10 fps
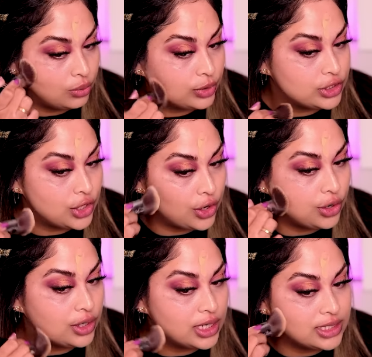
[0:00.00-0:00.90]

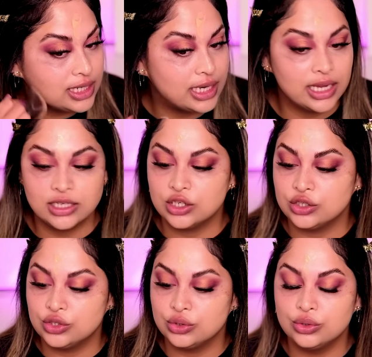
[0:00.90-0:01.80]
return ticket
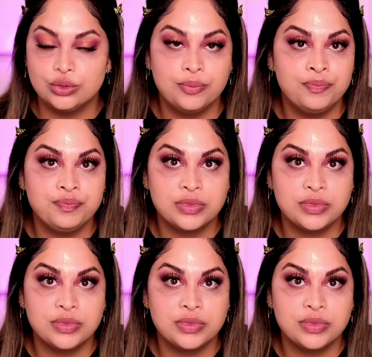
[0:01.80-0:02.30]
to